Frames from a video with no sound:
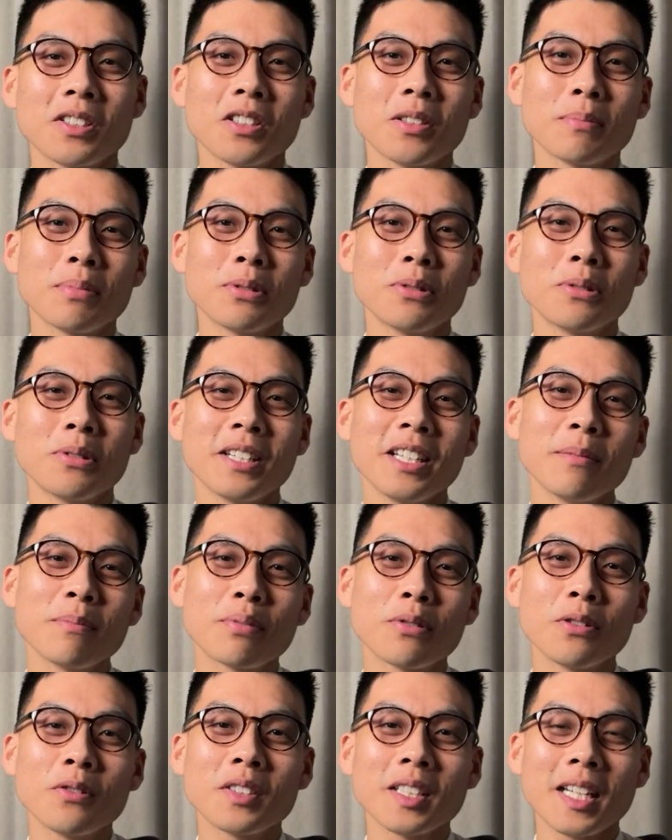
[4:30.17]
For example,
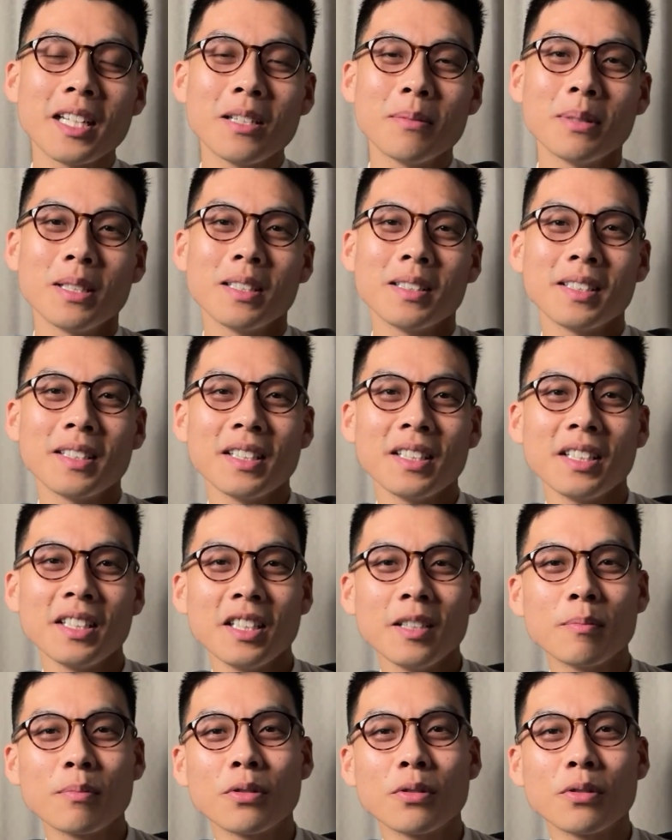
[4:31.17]
improved scalability,